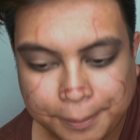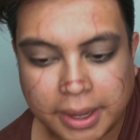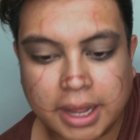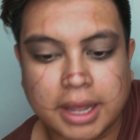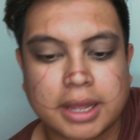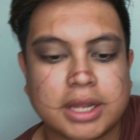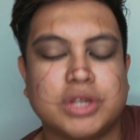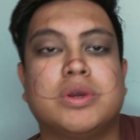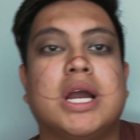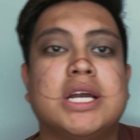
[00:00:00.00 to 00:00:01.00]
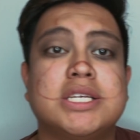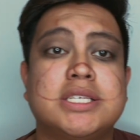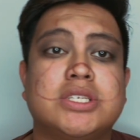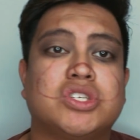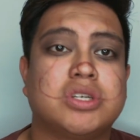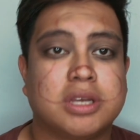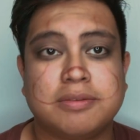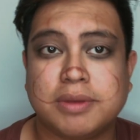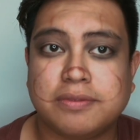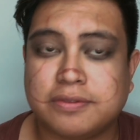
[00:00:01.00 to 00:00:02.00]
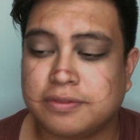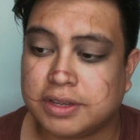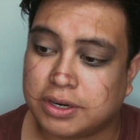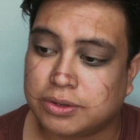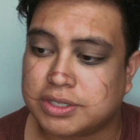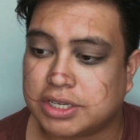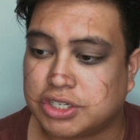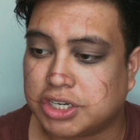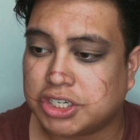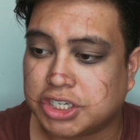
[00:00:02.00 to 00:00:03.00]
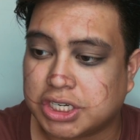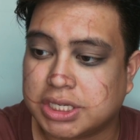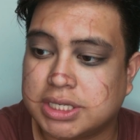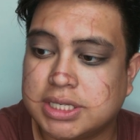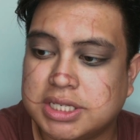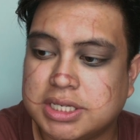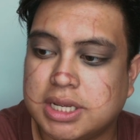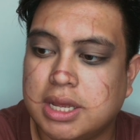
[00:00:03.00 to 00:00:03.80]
But you guys should give me video suggestions,